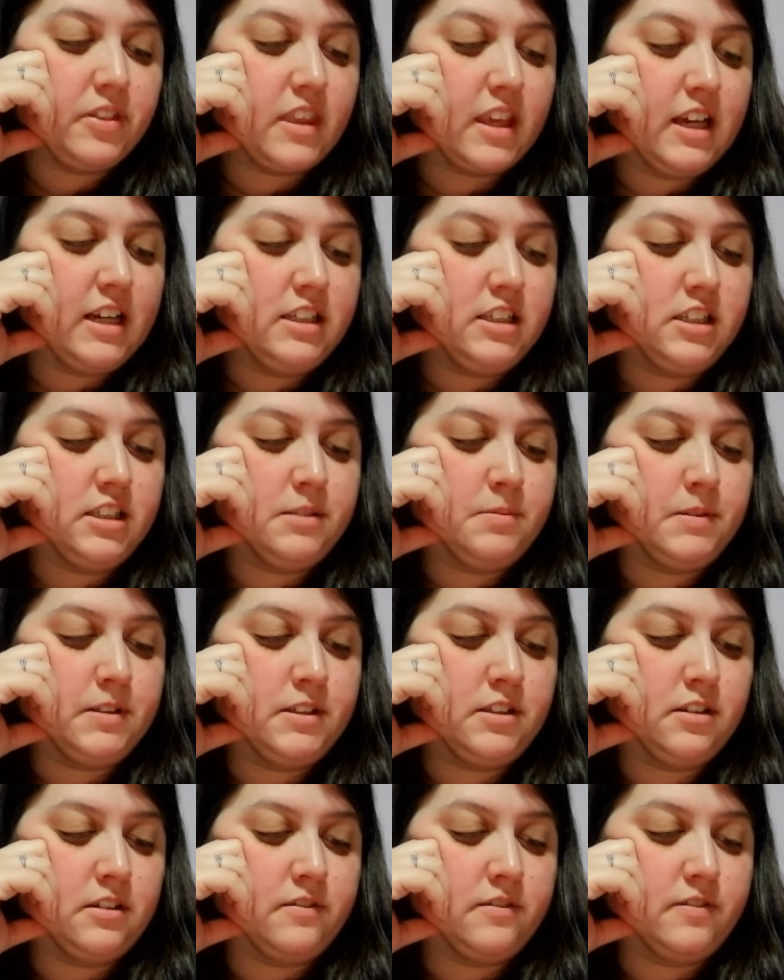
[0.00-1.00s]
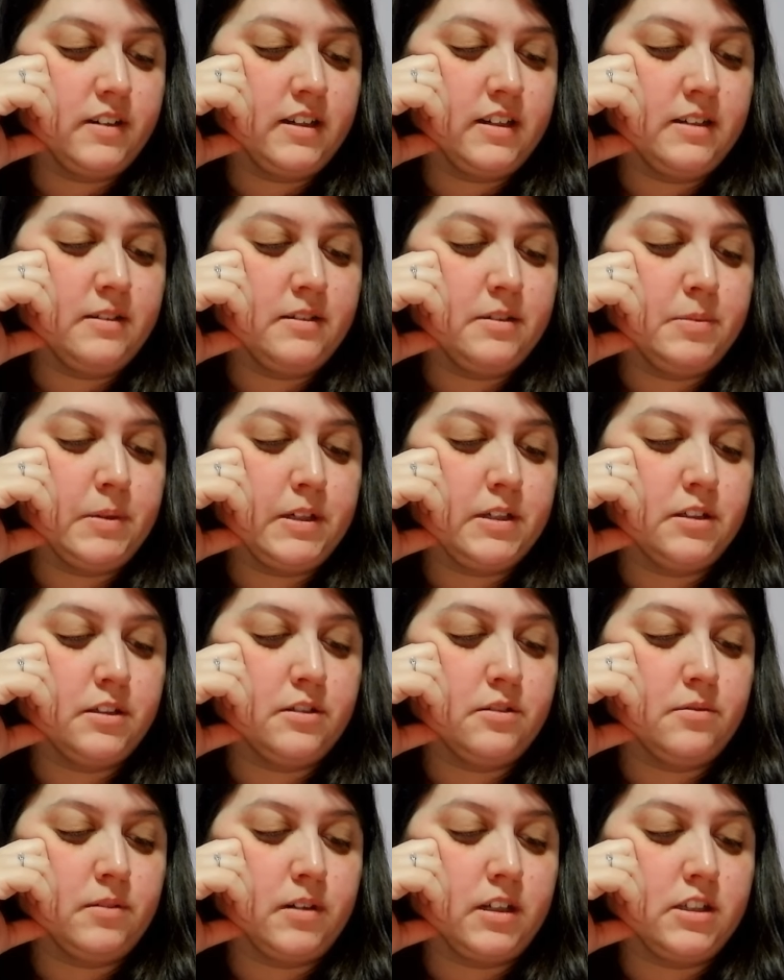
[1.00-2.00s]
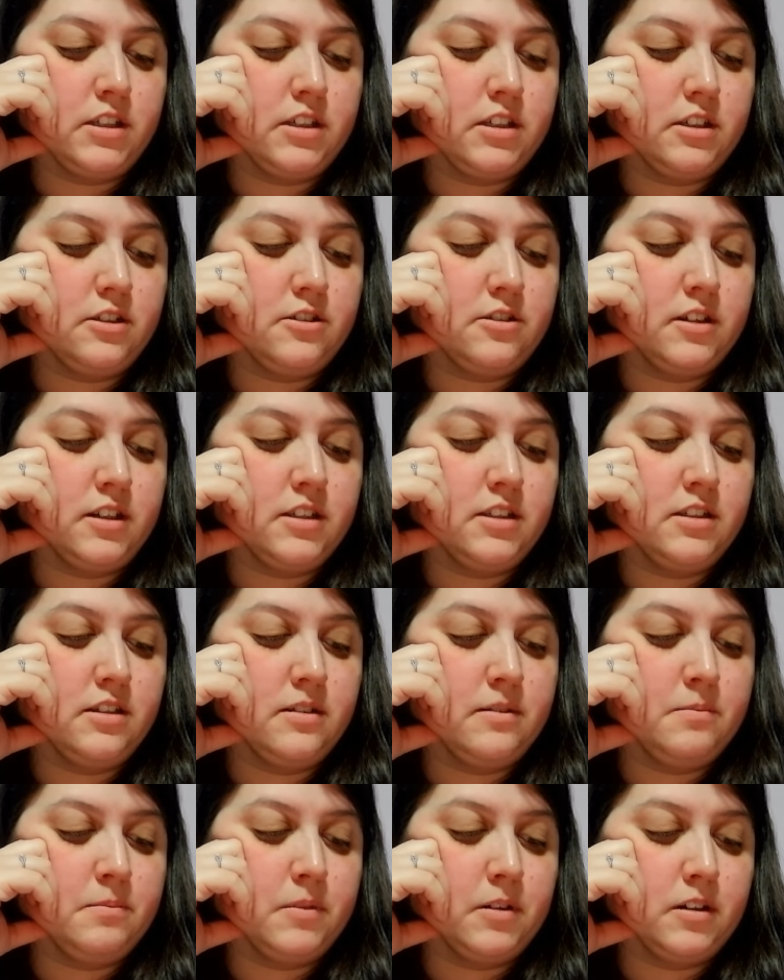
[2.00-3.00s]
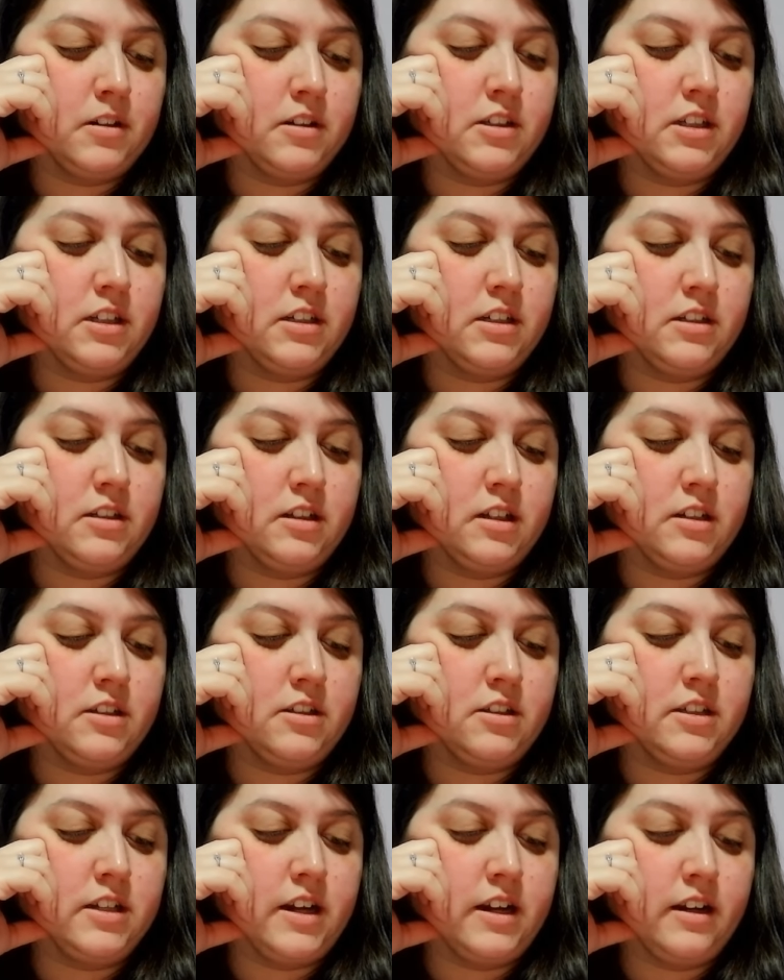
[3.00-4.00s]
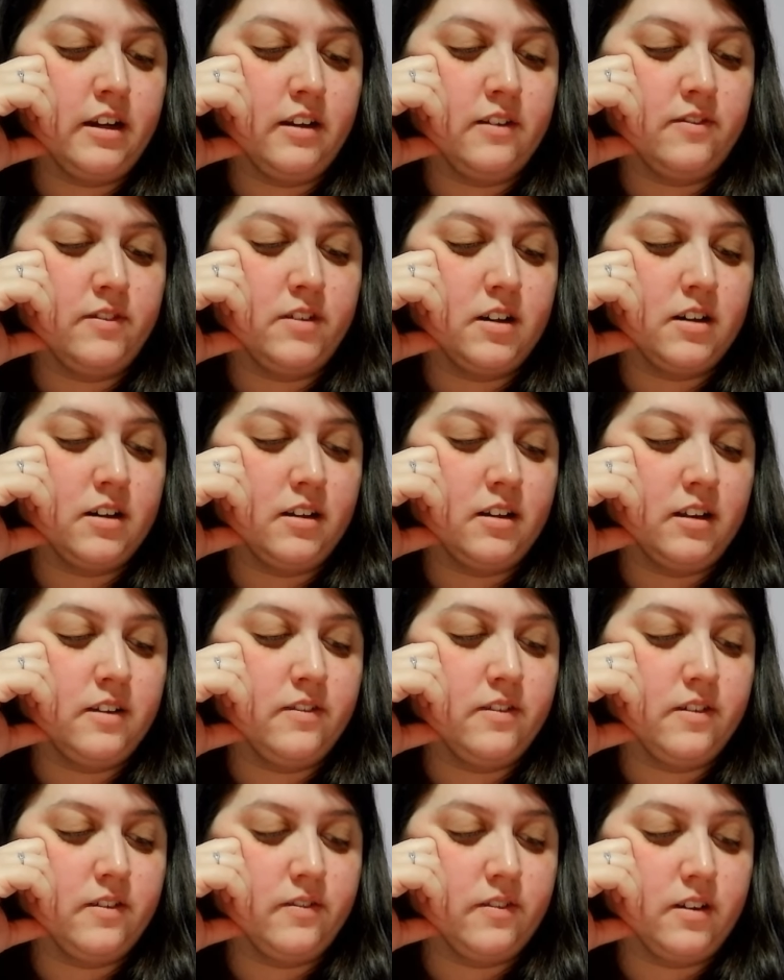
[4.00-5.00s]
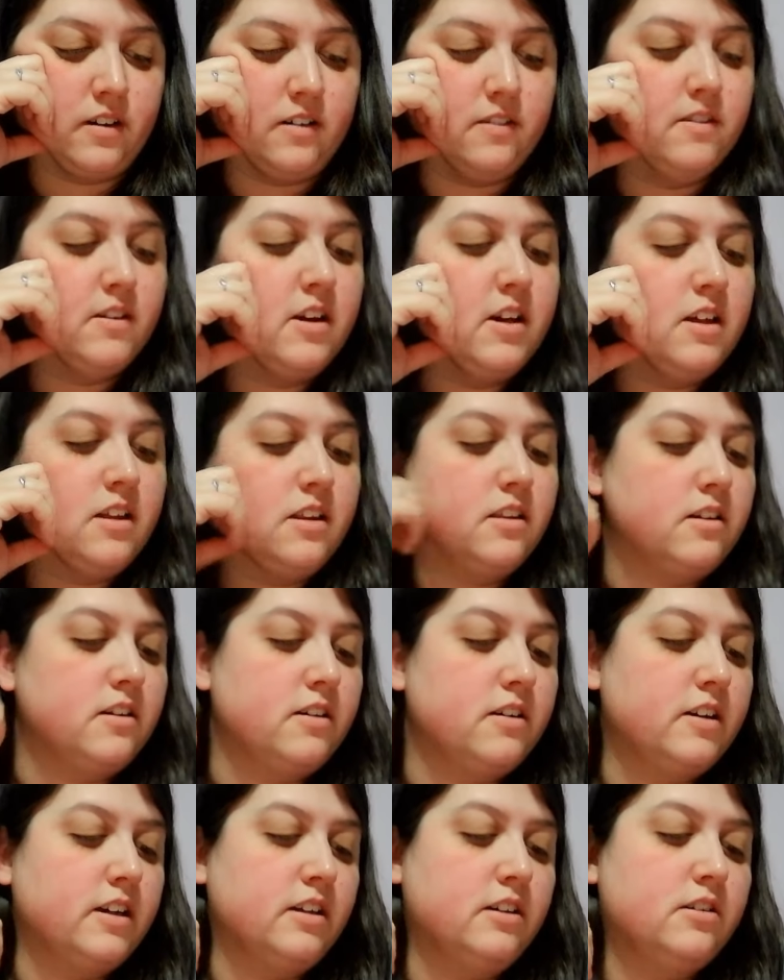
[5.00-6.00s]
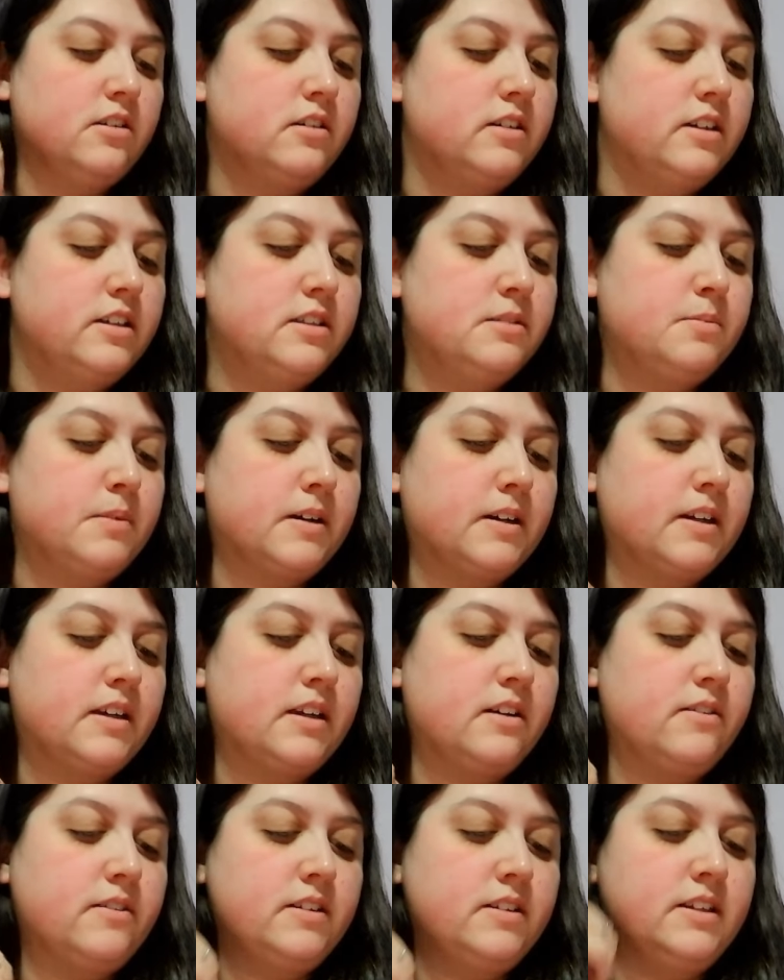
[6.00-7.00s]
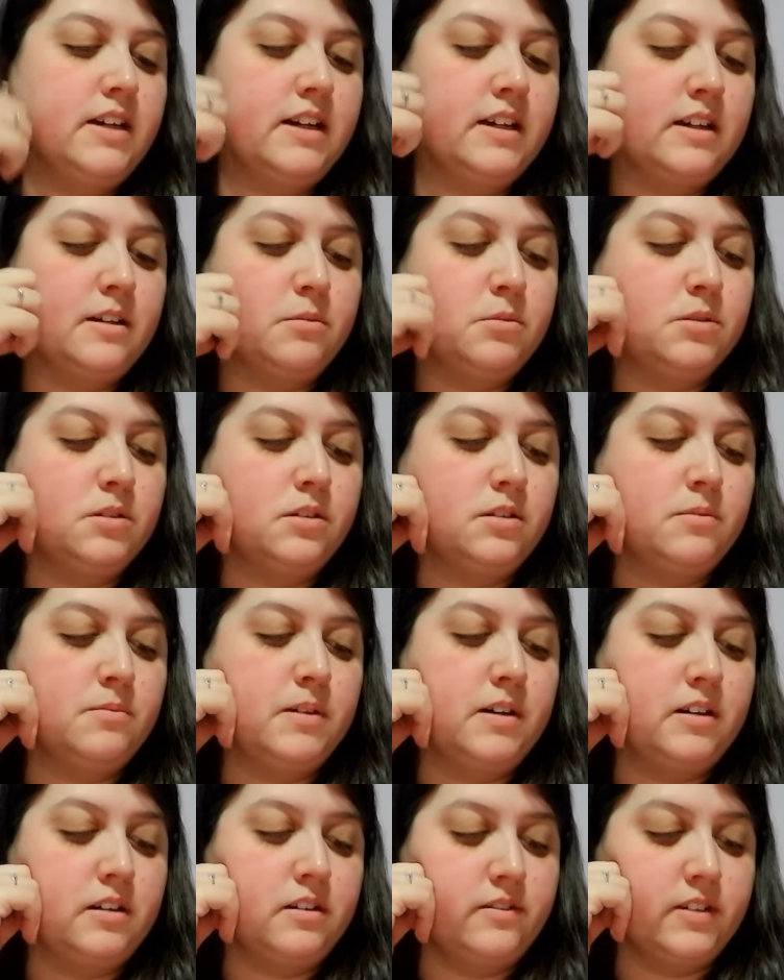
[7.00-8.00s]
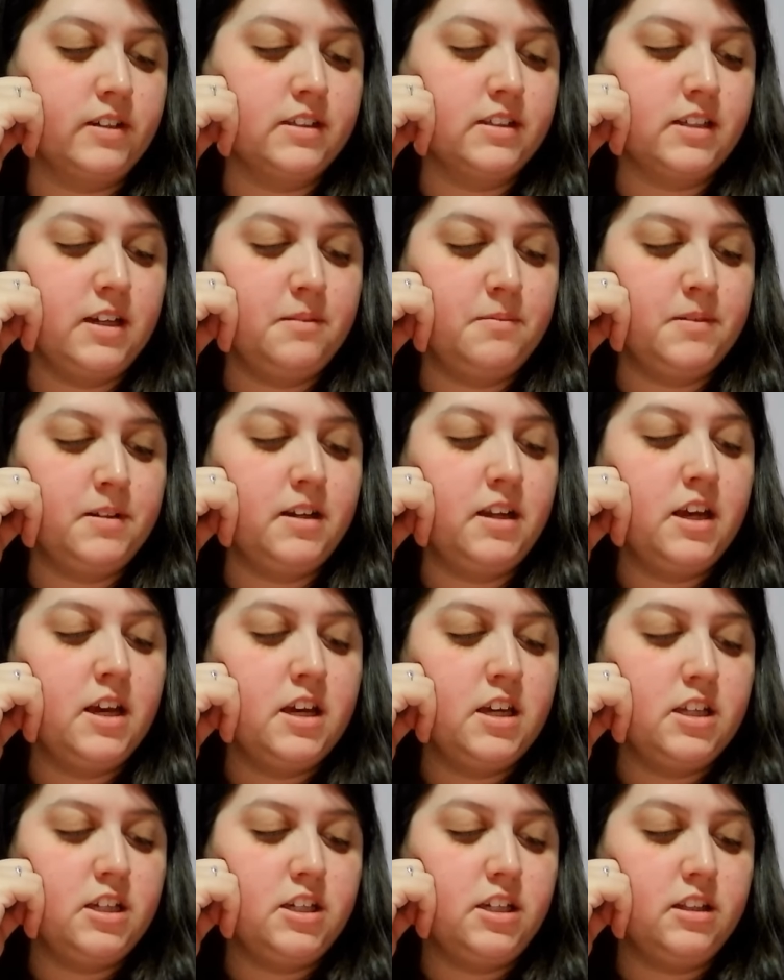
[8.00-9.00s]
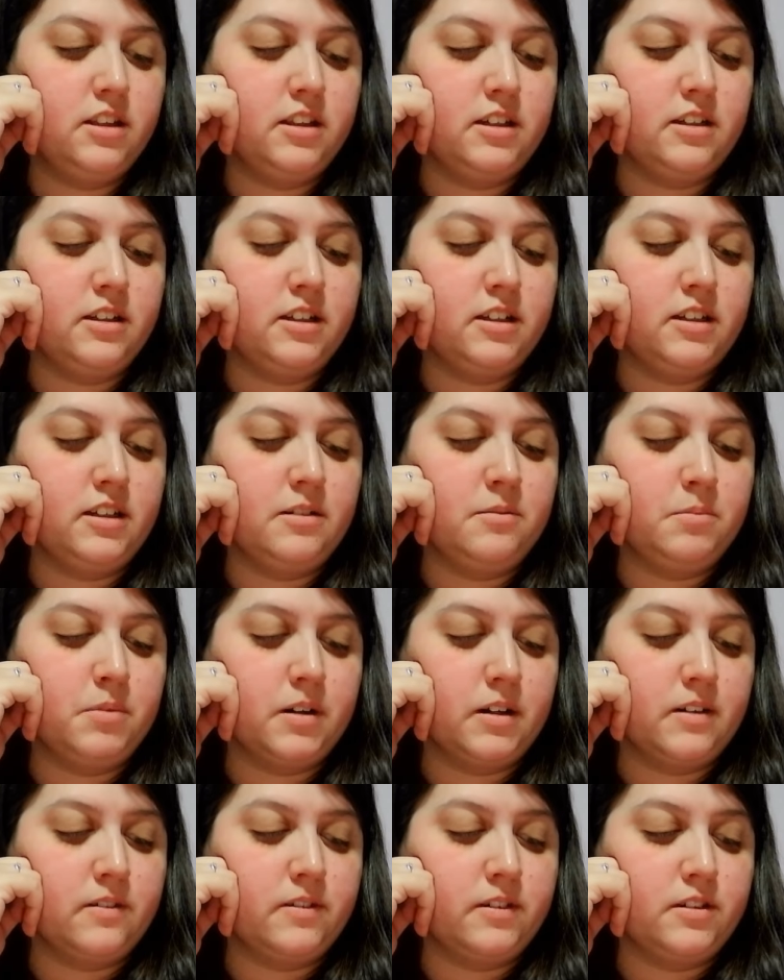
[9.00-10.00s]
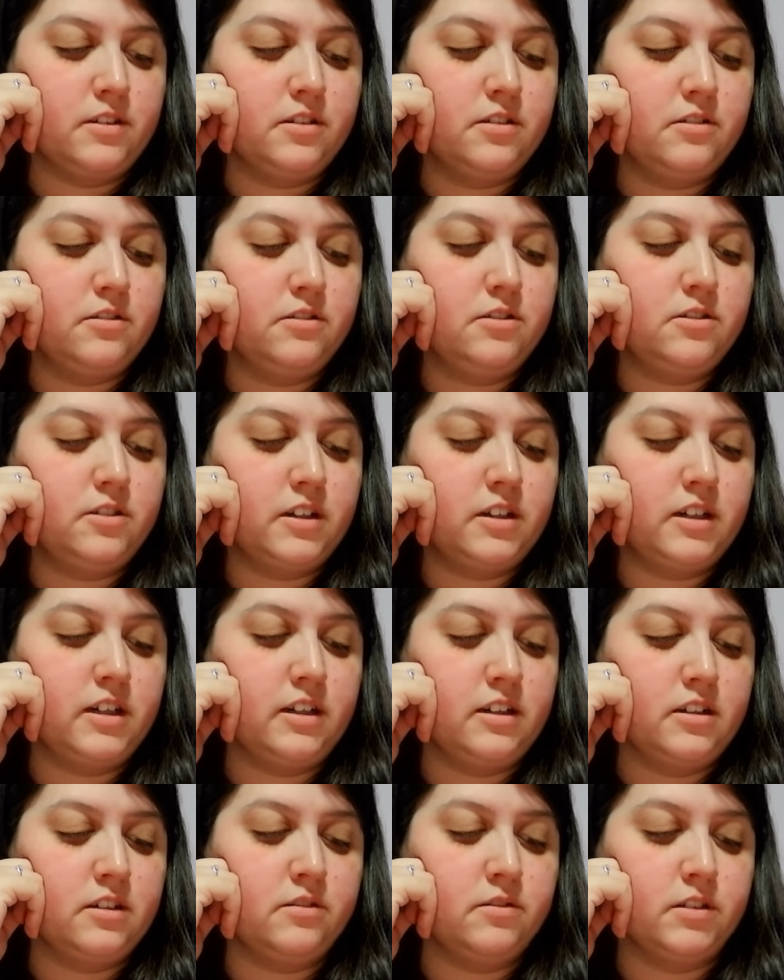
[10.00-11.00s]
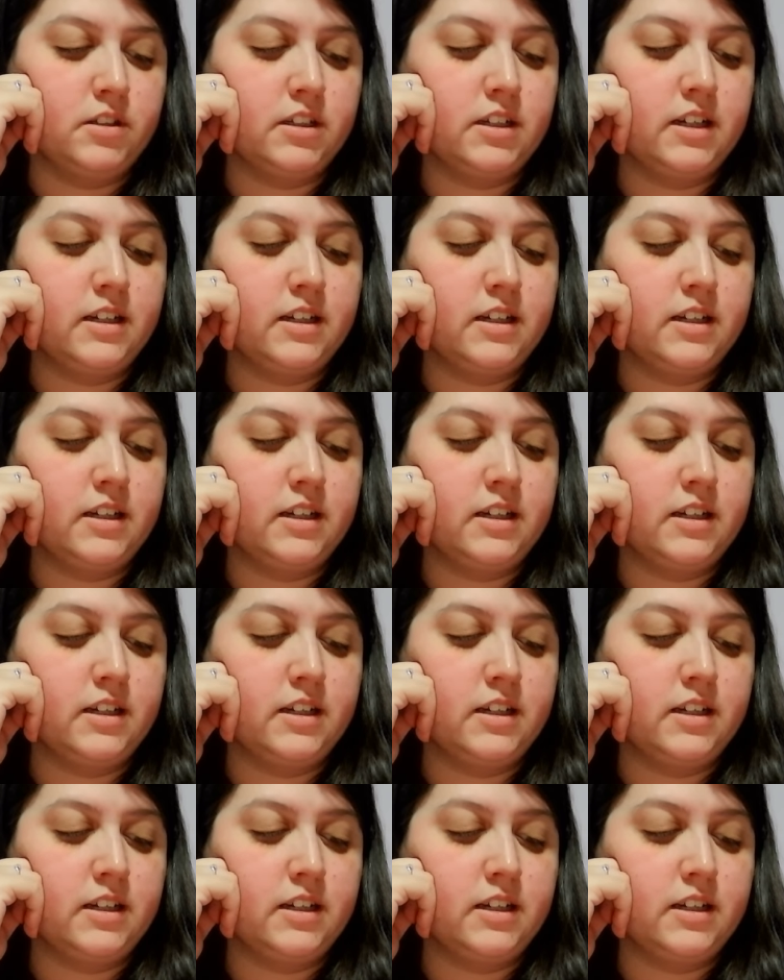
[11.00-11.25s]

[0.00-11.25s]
It's just been so fun and special to watch her trust emerge and an understanding of dog life evolve. Learning toys, barking when dad comes home out of excitement. She literally didn't bark for 2 straight years, which